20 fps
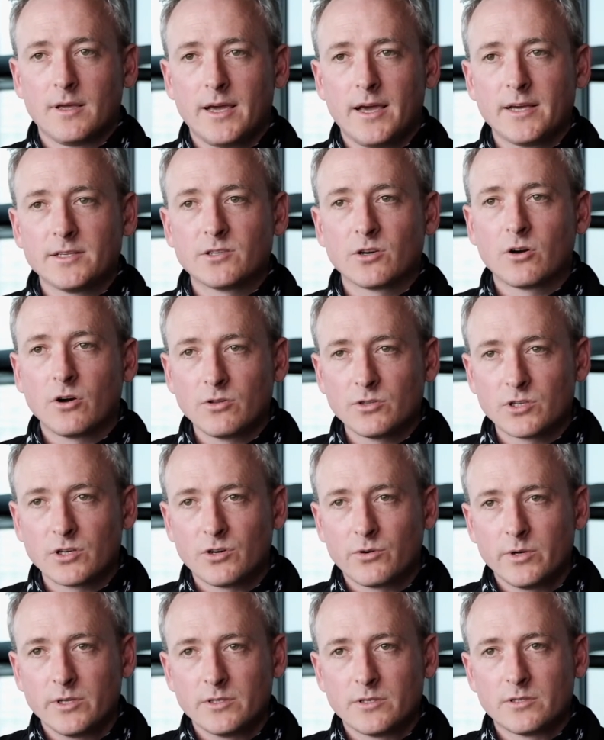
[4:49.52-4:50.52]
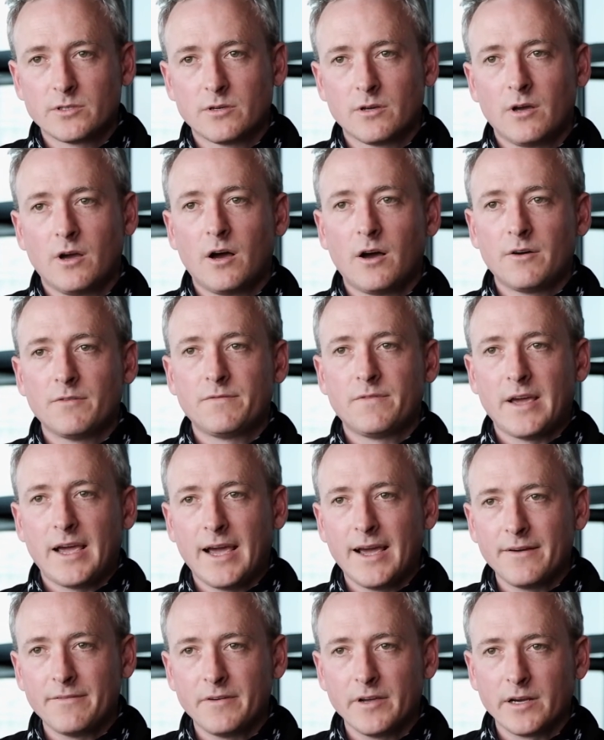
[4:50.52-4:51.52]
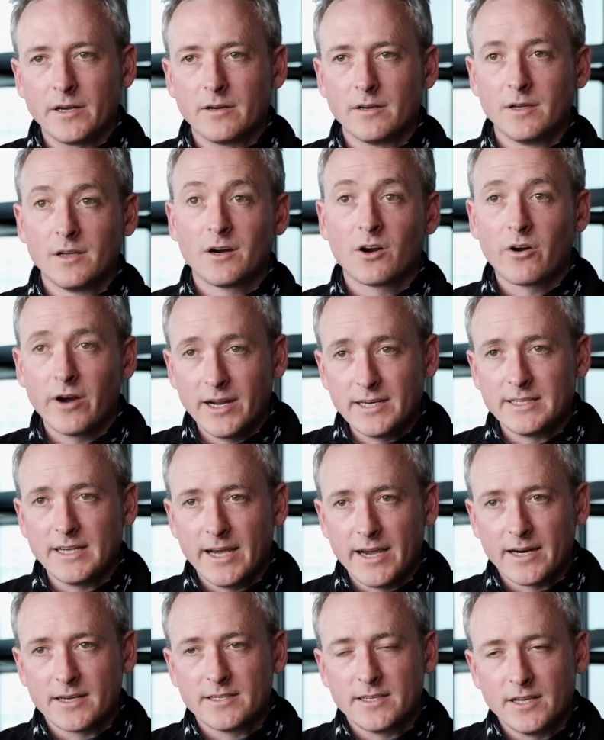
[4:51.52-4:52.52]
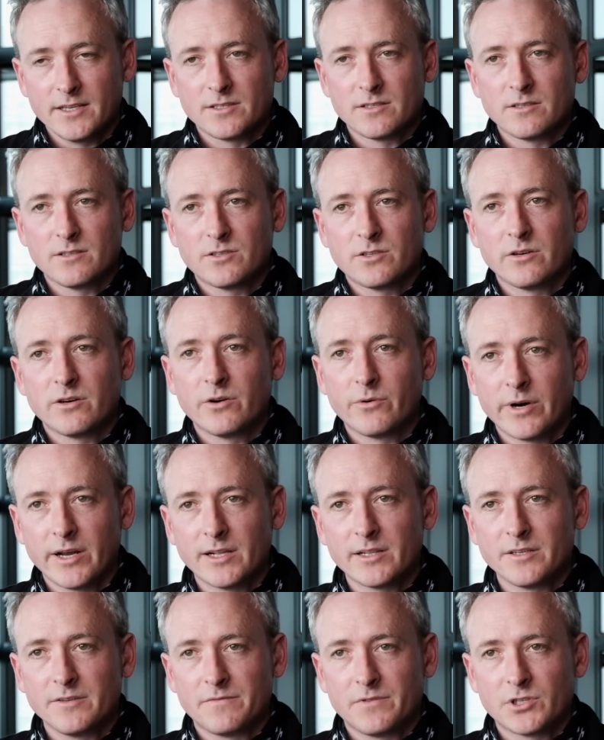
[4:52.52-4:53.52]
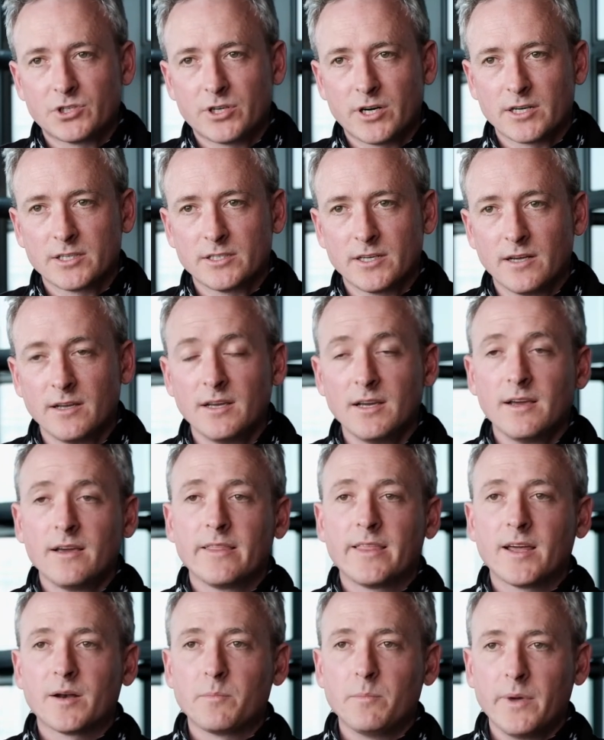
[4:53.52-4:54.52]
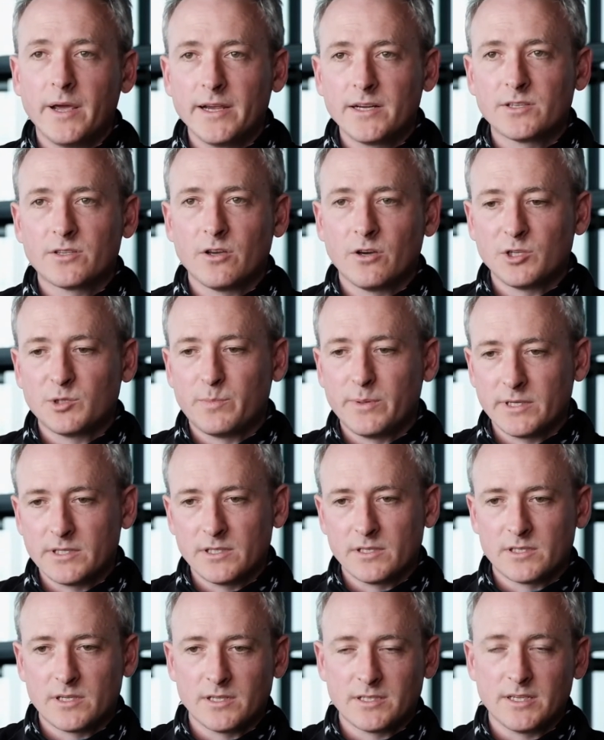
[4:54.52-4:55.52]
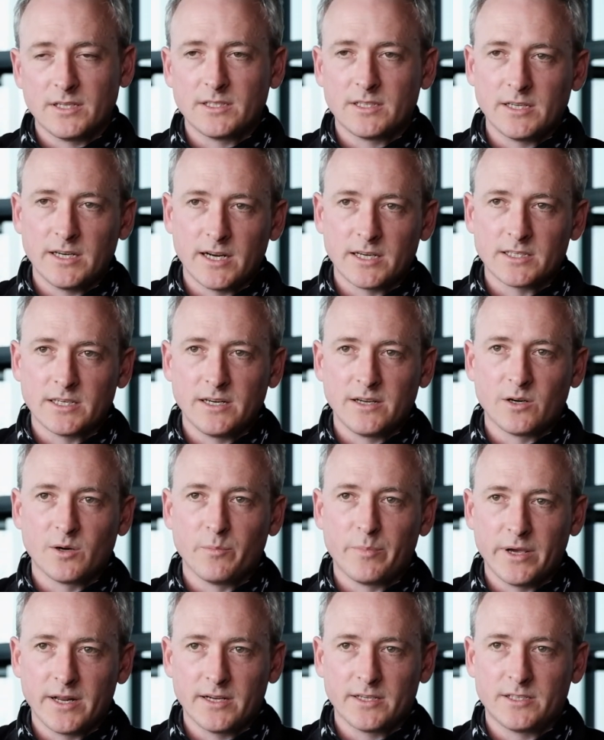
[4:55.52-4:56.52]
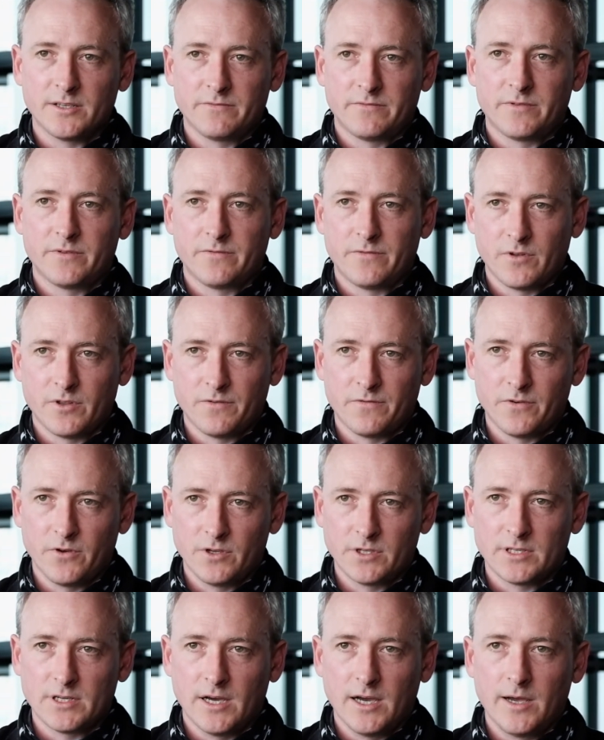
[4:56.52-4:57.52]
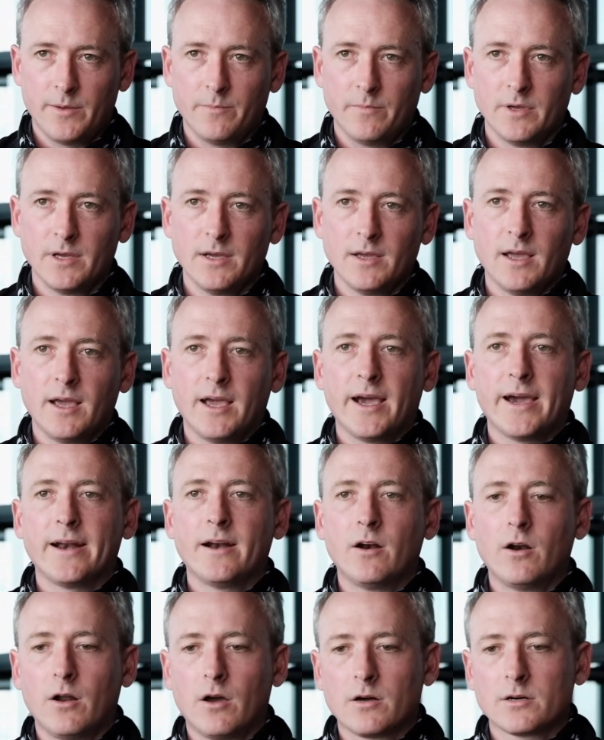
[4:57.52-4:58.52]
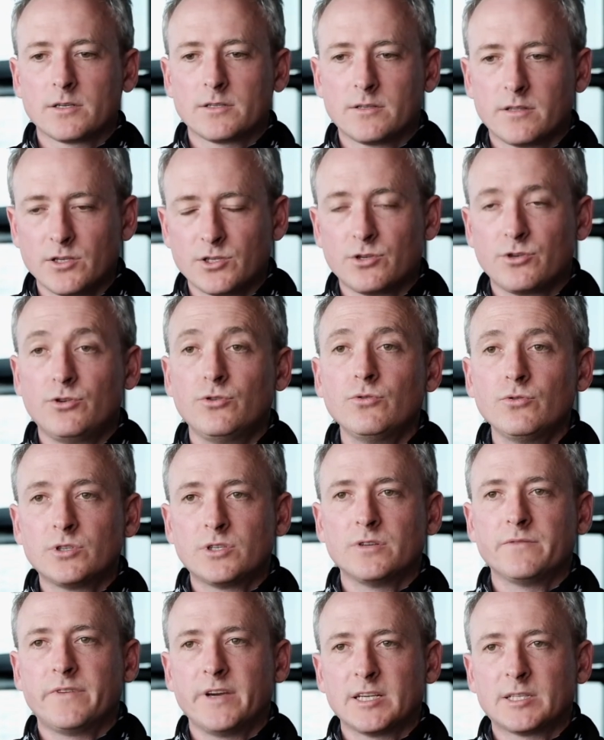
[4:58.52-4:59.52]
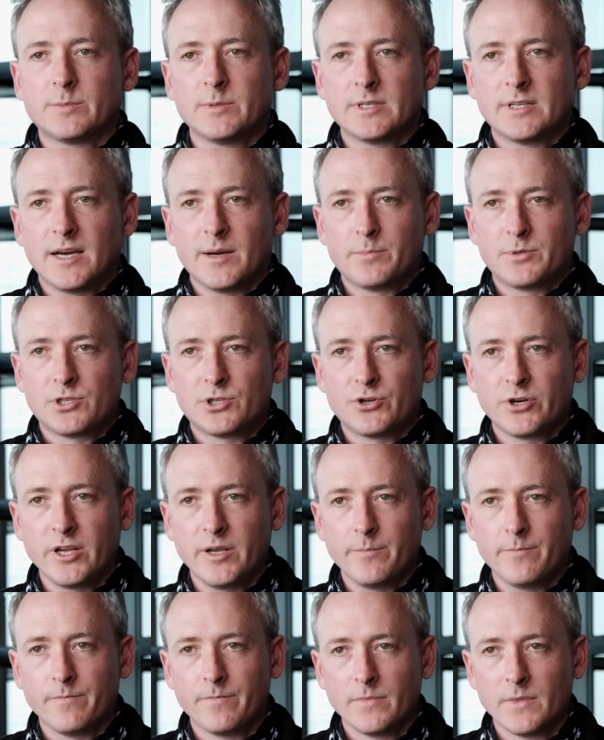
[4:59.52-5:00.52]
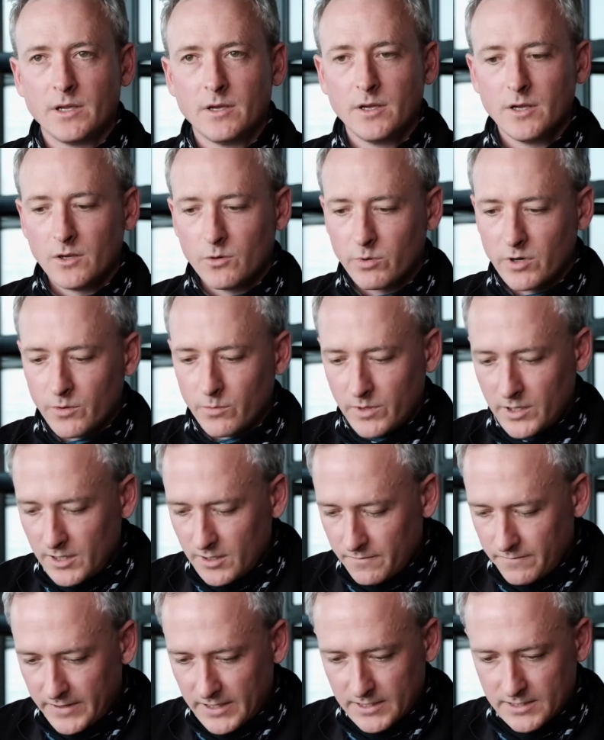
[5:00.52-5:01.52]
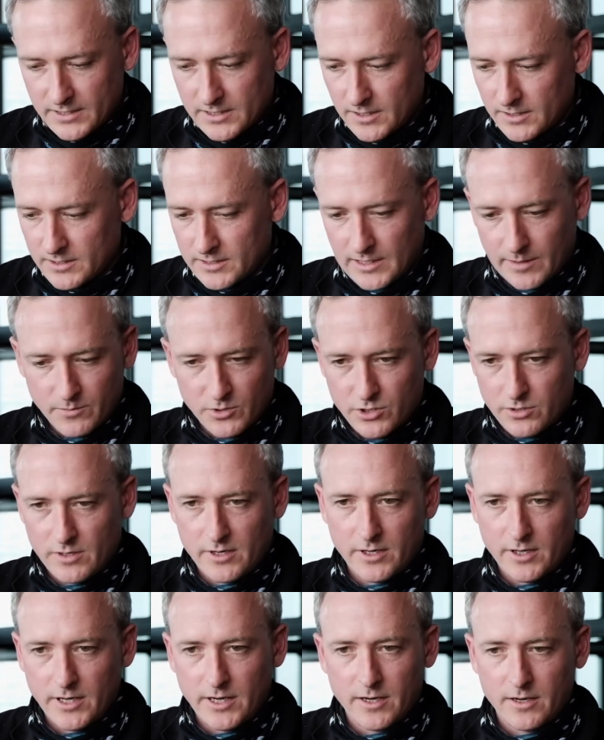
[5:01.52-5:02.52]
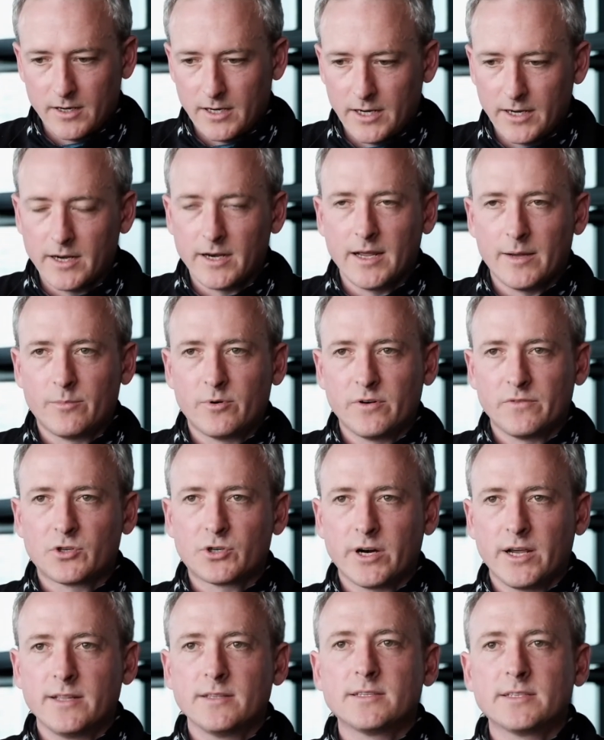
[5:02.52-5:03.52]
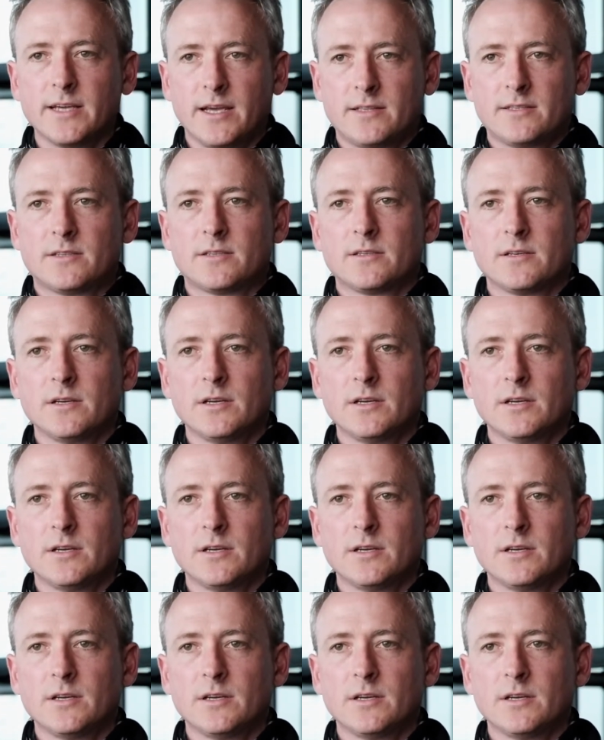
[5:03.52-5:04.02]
as a consequence of having greater access to a rail infrastructure that makes those businesses internationally competitive for the first time, unlocks this huge investment upstream, When we invest in a number of train sets